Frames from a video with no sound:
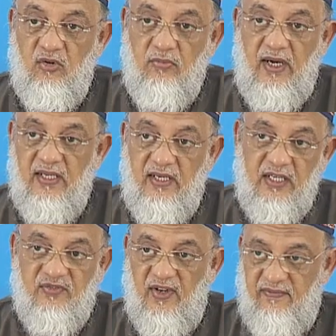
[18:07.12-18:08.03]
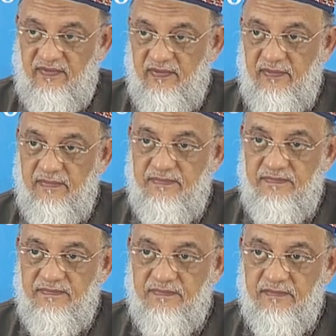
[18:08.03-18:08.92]
to buy an X5.
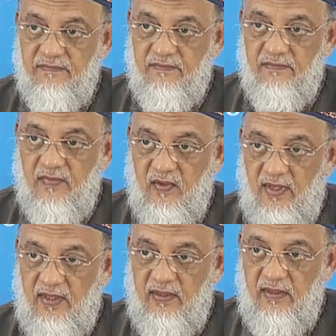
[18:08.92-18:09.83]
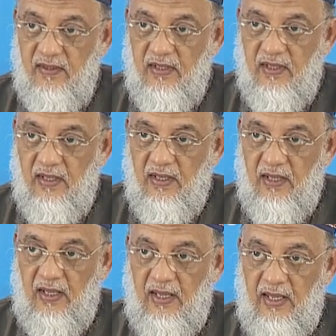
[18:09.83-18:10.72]
Right?
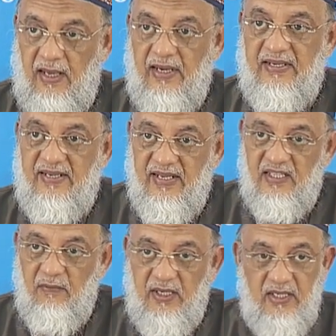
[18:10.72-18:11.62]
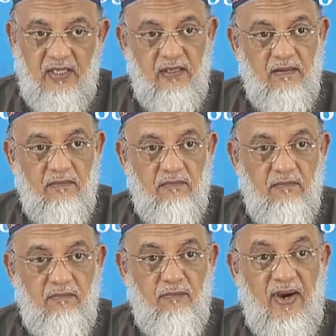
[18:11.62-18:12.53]
Take the money,
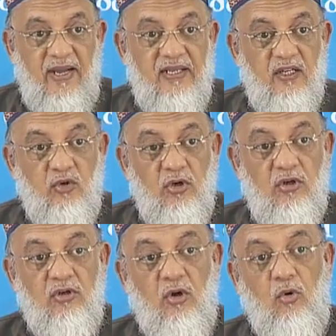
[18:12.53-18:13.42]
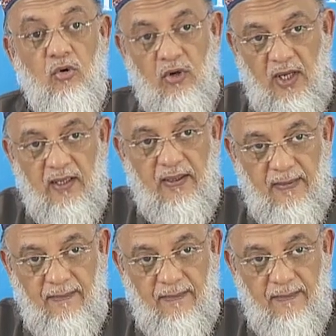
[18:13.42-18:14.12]
buy a Toyota Corolla.